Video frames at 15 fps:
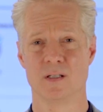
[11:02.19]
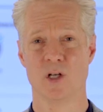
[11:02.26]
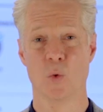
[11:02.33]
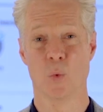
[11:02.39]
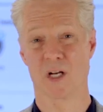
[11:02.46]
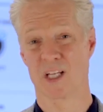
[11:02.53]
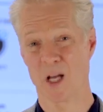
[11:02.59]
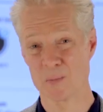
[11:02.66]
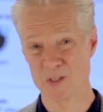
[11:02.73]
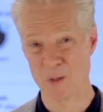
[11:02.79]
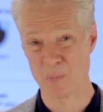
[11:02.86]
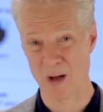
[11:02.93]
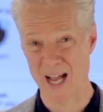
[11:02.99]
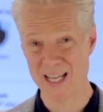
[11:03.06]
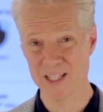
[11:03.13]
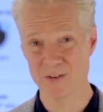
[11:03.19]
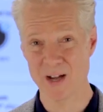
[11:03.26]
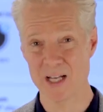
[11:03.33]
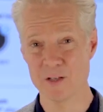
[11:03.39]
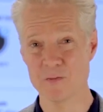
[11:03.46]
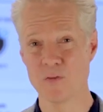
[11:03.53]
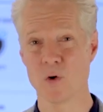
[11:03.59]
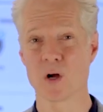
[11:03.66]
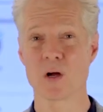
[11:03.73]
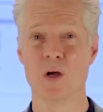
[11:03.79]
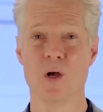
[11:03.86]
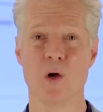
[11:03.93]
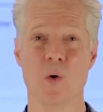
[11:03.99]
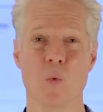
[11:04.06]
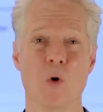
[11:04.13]
When it comes to buying your ID4,
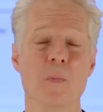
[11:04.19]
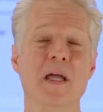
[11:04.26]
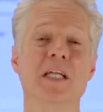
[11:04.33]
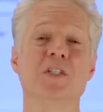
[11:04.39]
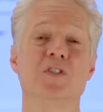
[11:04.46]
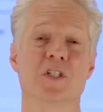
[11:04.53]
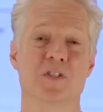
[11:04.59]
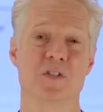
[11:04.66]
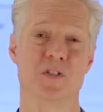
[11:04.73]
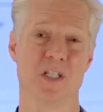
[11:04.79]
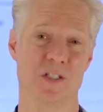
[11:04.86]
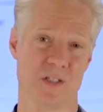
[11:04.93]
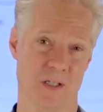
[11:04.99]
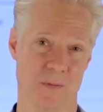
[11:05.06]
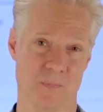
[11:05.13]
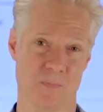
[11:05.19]
we'll make it just as easy.